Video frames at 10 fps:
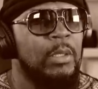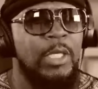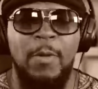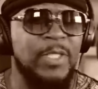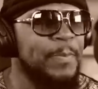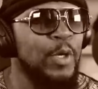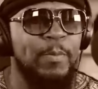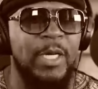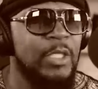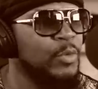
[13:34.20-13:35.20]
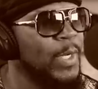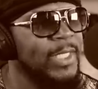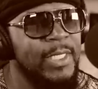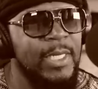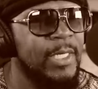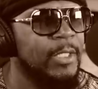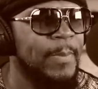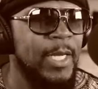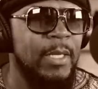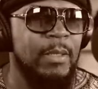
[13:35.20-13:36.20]
That was spilled blood, sweat, and tears,
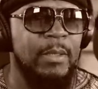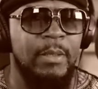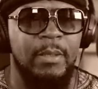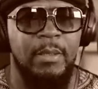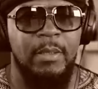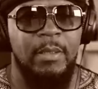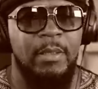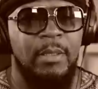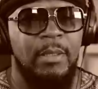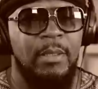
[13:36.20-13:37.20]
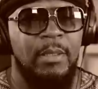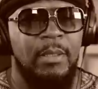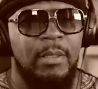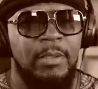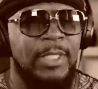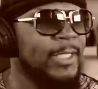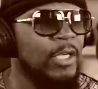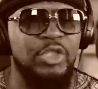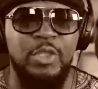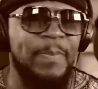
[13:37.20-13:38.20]
man. Just because
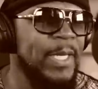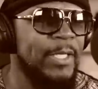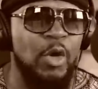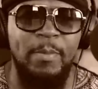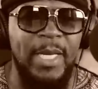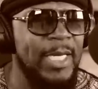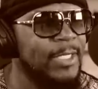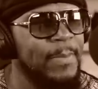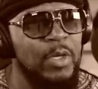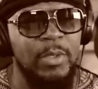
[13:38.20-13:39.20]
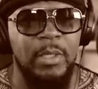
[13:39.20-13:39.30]
you spill it don't mean it's milk.